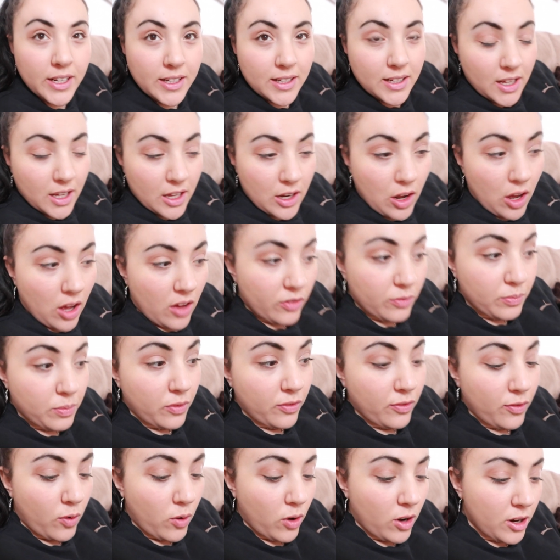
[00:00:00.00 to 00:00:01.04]
it cut off
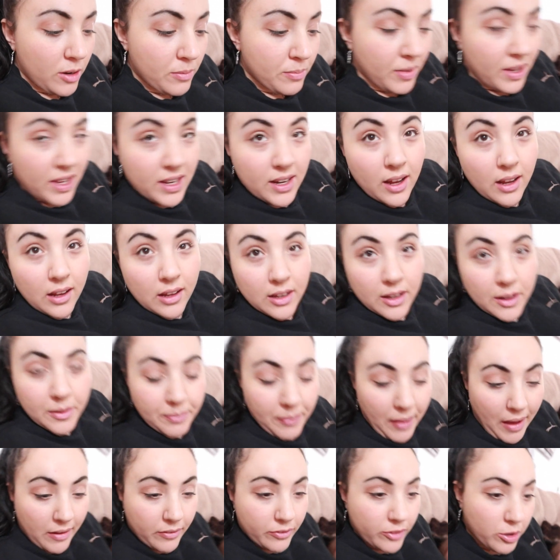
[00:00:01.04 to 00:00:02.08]
before, but
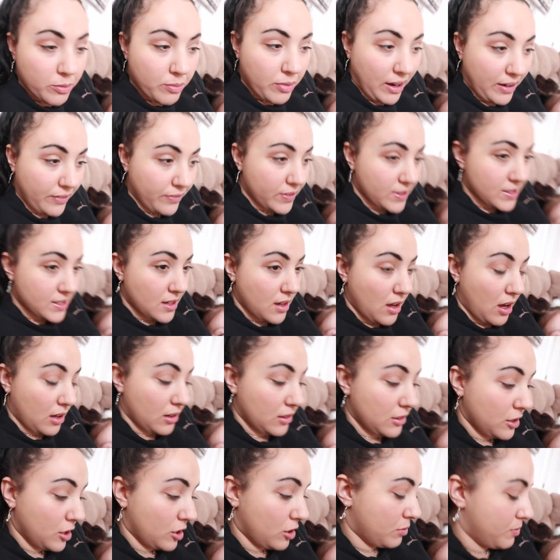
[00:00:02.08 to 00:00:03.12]
after breakfast it got
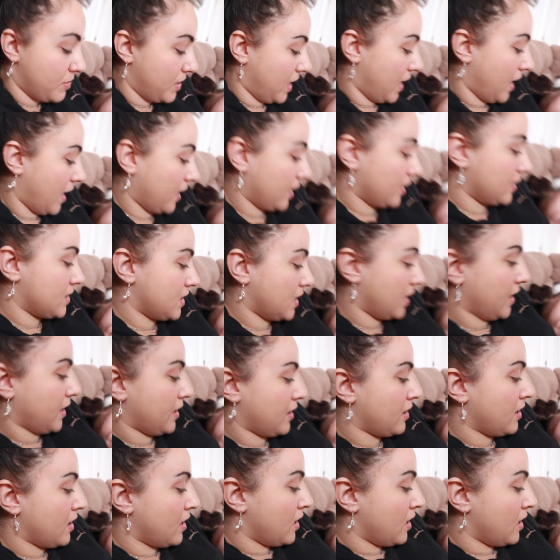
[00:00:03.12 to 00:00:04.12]
a little bit hectic.